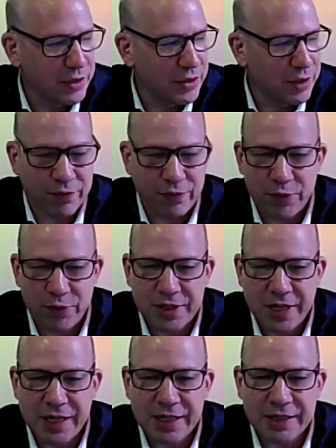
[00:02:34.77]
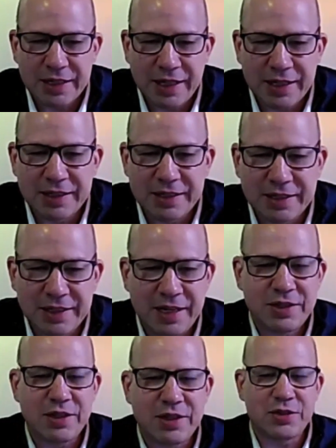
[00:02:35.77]
to see the first day at the
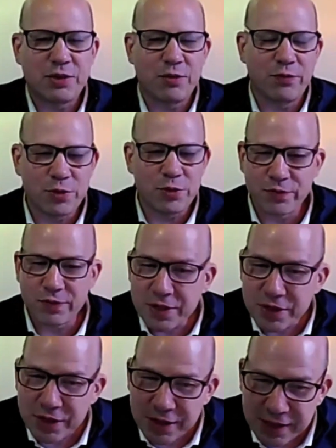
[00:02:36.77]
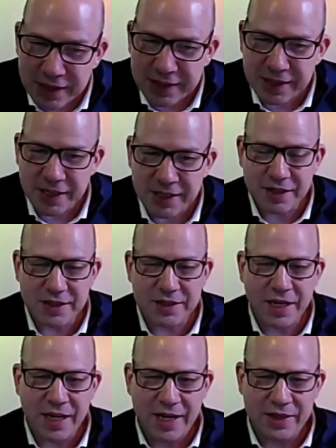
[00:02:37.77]
dentist or first visit to the dentist.